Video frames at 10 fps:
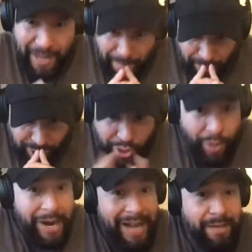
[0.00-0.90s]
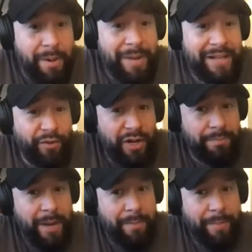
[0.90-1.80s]
So you're asking me about as far as
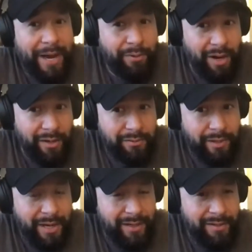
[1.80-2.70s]
my background, right?